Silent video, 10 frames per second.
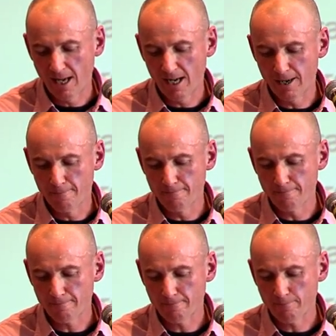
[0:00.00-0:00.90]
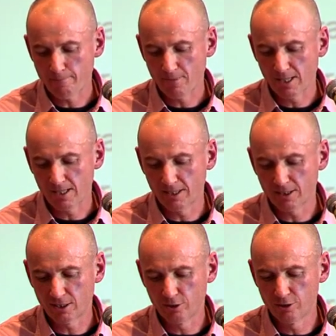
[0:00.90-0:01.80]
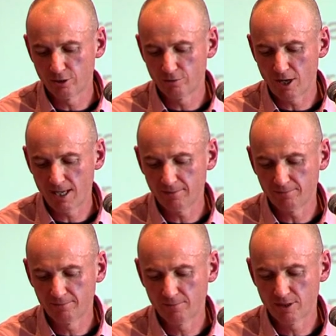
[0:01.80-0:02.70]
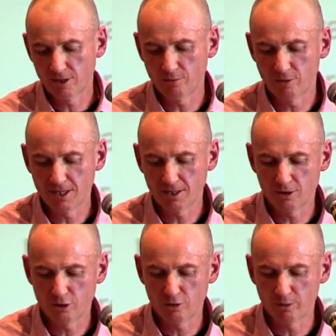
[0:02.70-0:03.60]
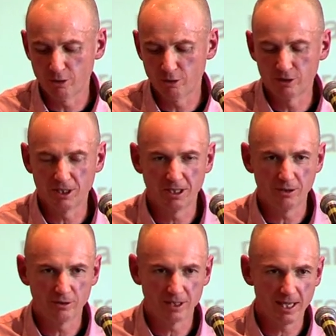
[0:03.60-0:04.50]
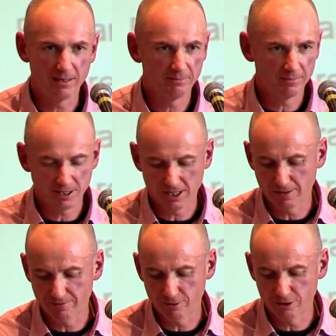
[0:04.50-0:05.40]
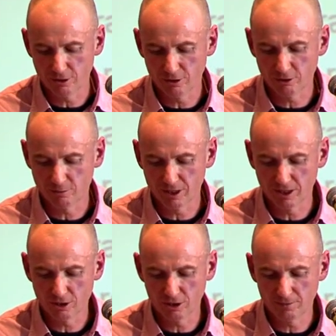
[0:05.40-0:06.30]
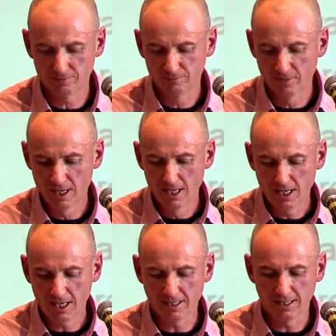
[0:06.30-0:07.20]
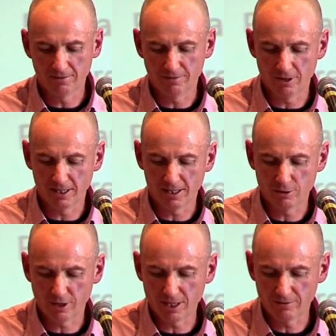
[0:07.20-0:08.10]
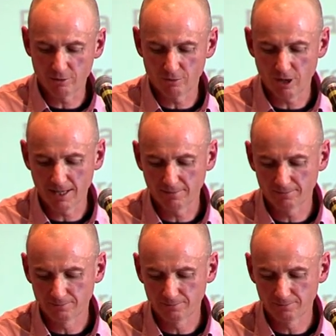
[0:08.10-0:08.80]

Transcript: An exclusion right, so the right to determine who's in and who's out, so that first Ostrom condition, and then finally a transfer right.